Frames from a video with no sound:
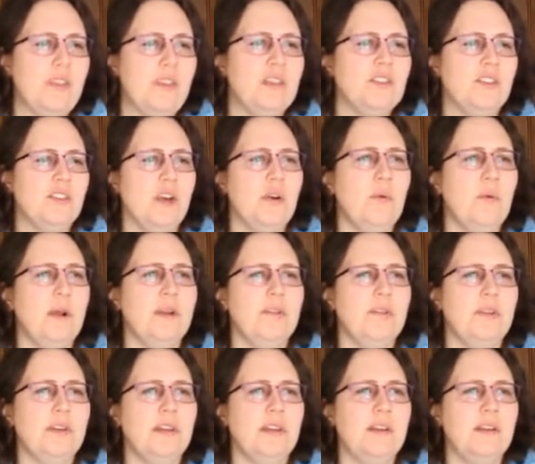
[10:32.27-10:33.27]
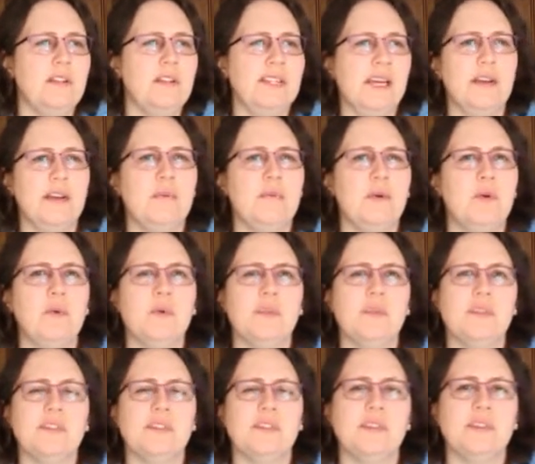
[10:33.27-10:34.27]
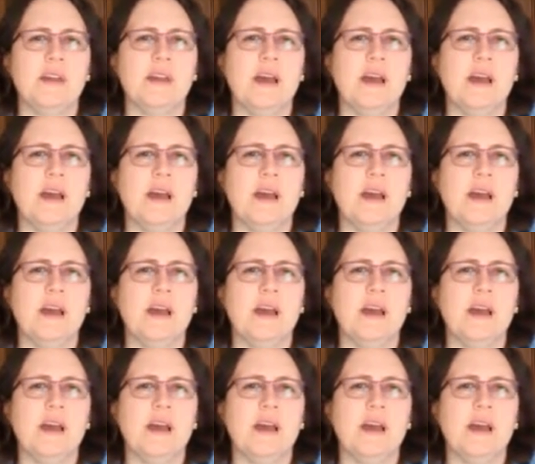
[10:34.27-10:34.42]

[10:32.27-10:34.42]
So one of the secondborns,